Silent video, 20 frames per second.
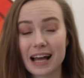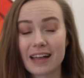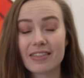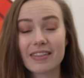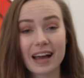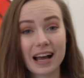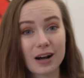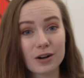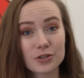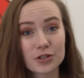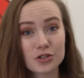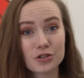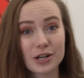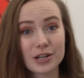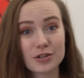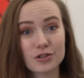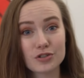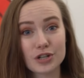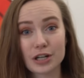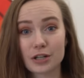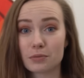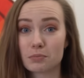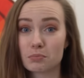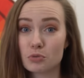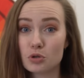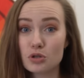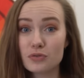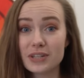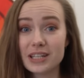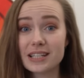and the How to Train Your Dragon
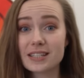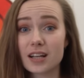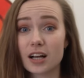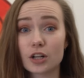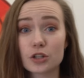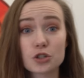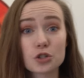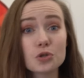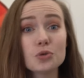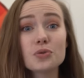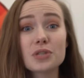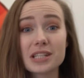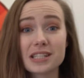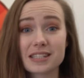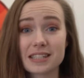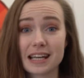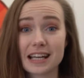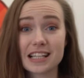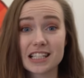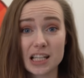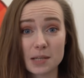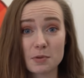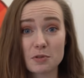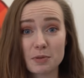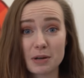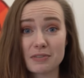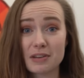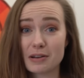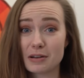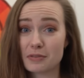movies are to this day some of
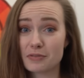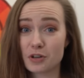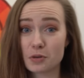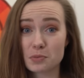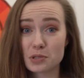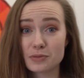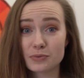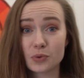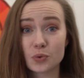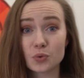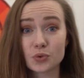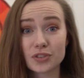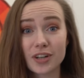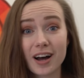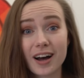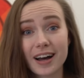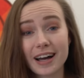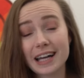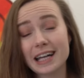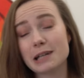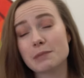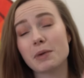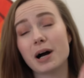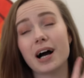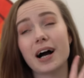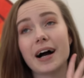my favorite films of all time.